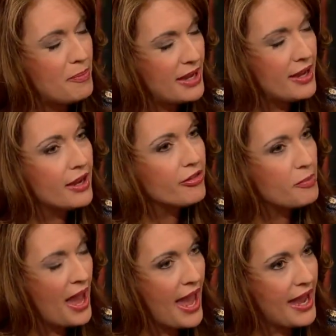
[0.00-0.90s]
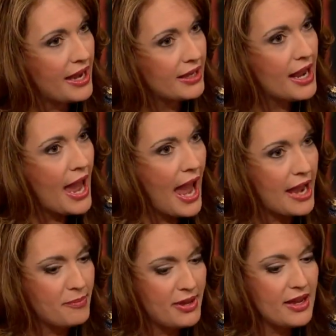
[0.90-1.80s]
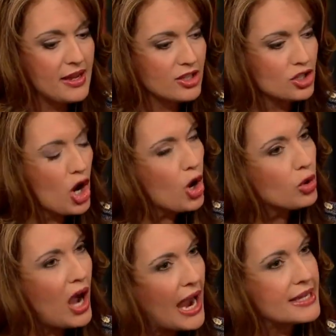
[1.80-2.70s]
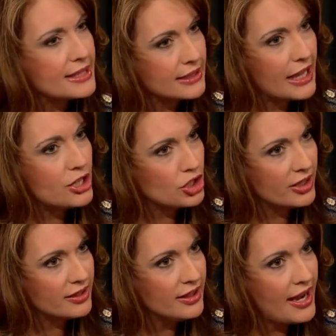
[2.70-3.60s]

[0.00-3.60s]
being of pain, a being in total isolation.